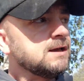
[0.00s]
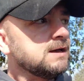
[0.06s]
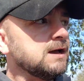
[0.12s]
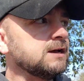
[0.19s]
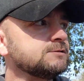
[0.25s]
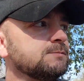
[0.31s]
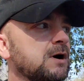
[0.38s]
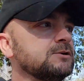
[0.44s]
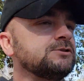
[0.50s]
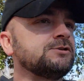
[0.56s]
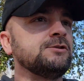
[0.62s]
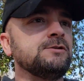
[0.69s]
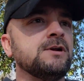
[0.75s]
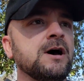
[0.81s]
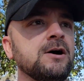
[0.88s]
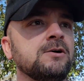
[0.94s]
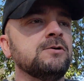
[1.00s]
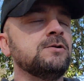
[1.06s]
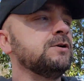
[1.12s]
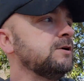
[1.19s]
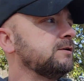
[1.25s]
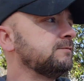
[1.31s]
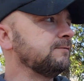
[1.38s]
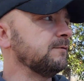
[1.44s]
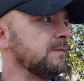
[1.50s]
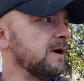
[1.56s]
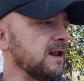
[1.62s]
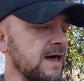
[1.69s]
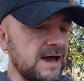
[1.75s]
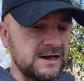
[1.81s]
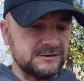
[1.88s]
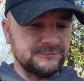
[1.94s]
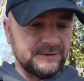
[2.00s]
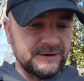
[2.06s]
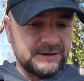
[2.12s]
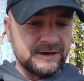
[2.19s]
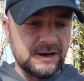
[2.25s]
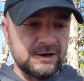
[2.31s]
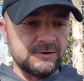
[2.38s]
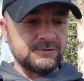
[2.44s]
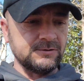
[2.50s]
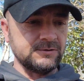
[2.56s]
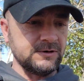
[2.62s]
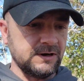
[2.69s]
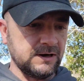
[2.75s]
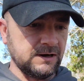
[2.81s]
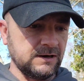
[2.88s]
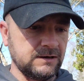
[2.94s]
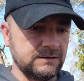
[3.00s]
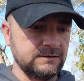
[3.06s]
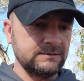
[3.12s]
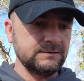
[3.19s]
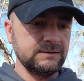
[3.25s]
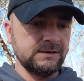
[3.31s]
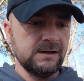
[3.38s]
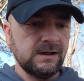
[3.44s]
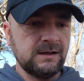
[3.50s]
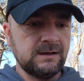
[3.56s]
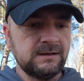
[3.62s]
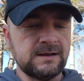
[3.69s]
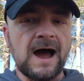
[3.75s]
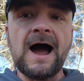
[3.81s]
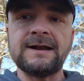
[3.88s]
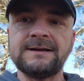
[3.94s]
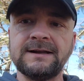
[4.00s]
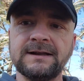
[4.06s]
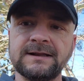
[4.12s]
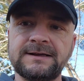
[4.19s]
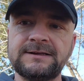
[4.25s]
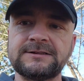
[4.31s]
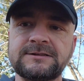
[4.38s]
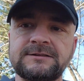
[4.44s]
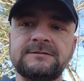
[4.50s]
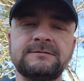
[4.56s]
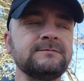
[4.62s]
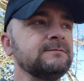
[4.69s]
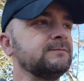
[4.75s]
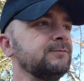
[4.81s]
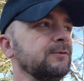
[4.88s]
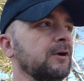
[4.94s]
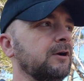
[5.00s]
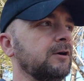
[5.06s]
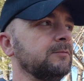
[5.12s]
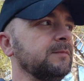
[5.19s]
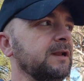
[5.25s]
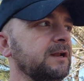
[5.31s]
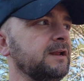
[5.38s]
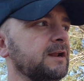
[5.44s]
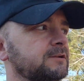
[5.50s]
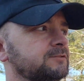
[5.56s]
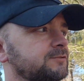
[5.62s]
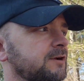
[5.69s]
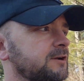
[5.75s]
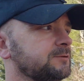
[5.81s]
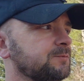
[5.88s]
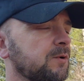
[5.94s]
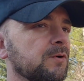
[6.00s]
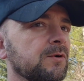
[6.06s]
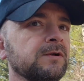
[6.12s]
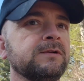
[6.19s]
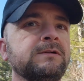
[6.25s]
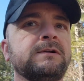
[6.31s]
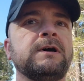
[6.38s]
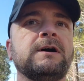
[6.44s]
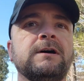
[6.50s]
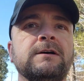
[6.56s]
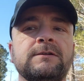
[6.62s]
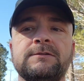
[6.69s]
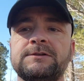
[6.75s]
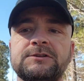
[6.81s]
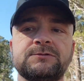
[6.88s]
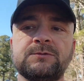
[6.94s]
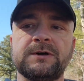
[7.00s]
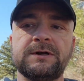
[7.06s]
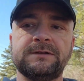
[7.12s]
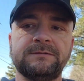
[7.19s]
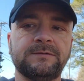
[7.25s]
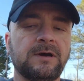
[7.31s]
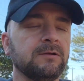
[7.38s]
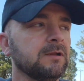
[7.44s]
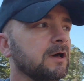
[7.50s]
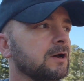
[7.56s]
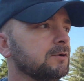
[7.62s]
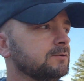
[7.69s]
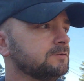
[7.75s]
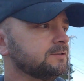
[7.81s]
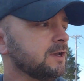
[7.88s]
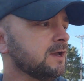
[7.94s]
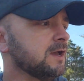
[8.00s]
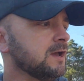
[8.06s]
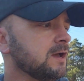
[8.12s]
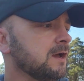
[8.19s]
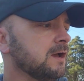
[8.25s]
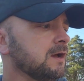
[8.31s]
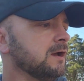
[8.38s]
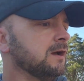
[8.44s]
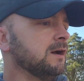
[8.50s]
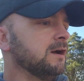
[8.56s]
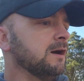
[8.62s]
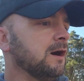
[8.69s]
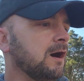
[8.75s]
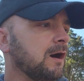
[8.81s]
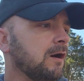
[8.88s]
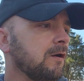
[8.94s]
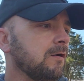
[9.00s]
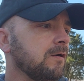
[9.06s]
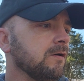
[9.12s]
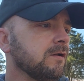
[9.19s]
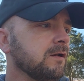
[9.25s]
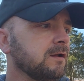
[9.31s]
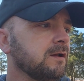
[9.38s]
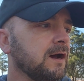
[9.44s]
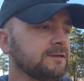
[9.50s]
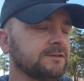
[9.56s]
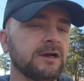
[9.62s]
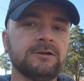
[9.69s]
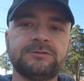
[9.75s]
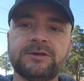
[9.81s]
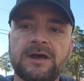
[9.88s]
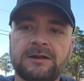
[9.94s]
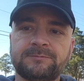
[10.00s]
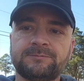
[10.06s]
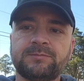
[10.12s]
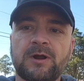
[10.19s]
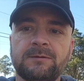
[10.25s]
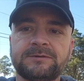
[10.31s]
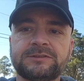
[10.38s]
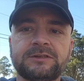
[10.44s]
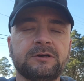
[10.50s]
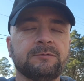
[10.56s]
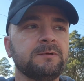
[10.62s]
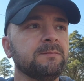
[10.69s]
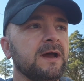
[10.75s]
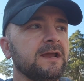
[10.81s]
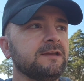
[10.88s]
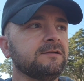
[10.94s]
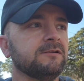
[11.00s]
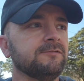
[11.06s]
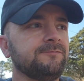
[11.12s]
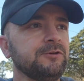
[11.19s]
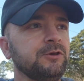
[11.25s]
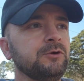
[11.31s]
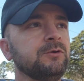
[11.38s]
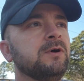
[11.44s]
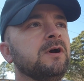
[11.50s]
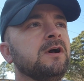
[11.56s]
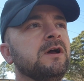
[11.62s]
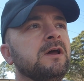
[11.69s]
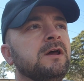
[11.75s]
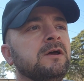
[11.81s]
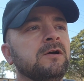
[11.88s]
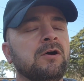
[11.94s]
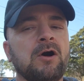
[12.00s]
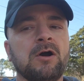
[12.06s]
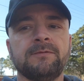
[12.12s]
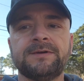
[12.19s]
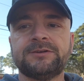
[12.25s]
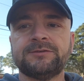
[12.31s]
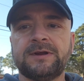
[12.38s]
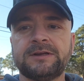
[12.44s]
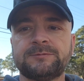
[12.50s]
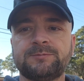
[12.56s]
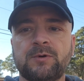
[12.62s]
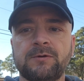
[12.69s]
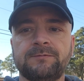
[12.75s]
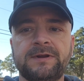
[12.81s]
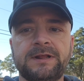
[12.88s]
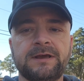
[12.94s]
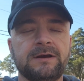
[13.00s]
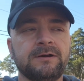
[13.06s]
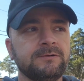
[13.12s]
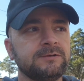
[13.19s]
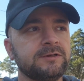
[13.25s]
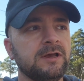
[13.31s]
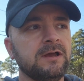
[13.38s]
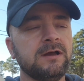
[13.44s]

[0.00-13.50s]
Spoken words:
As most of you know from my last video, I delisted from Indiana Transport. There just wasn't no loads. I told you I'd probably still be making a few RV transport videos.